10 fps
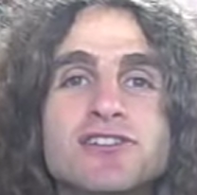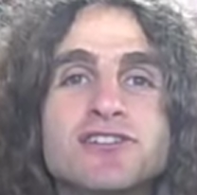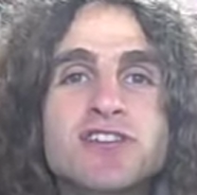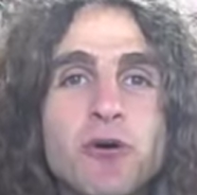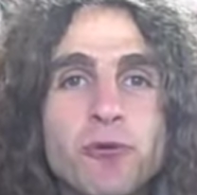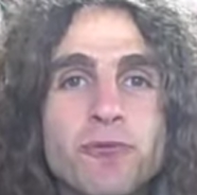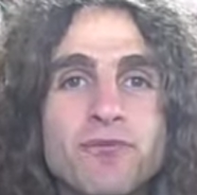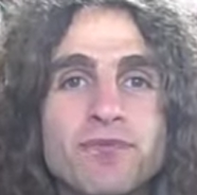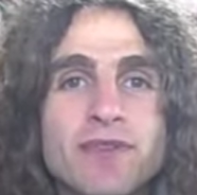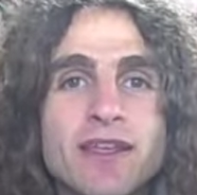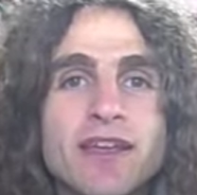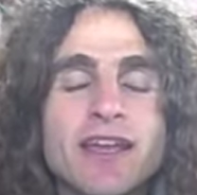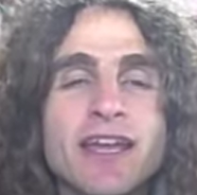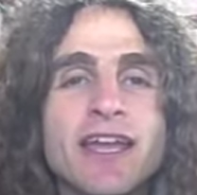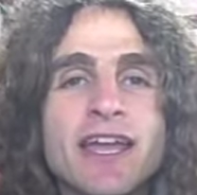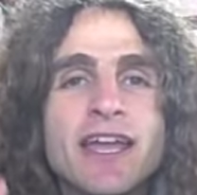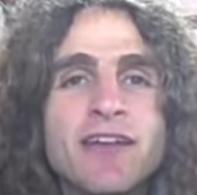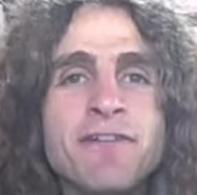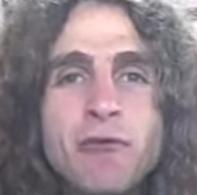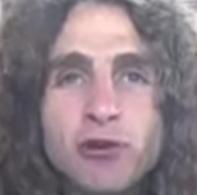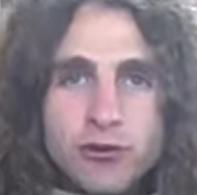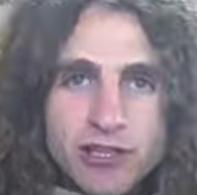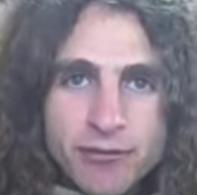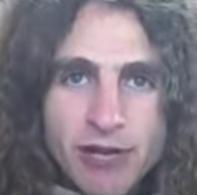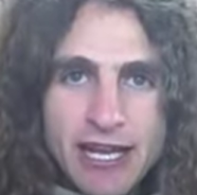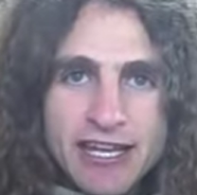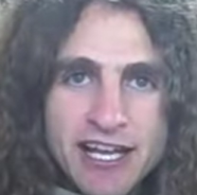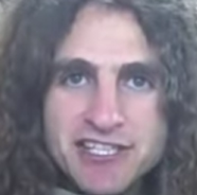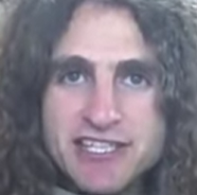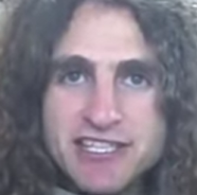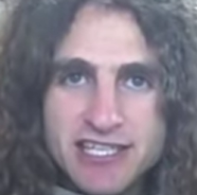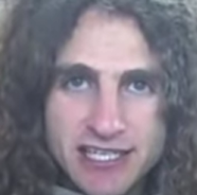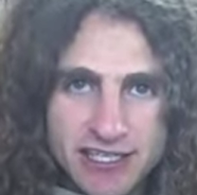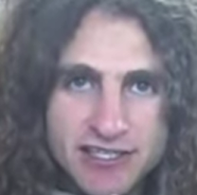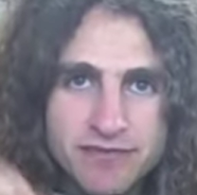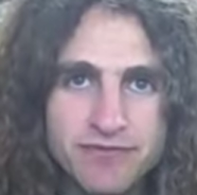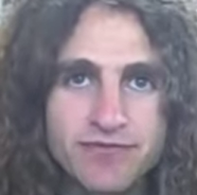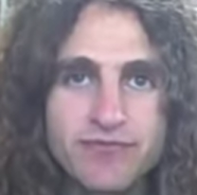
So, if I were to eliminate nuts and seeds,